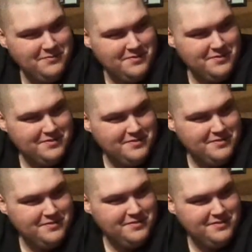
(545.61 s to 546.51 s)

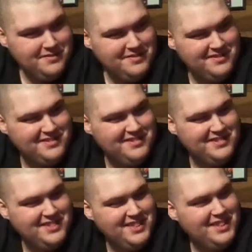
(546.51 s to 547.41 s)

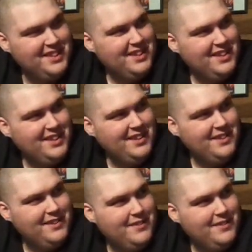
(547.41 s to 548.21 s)
(not speaking)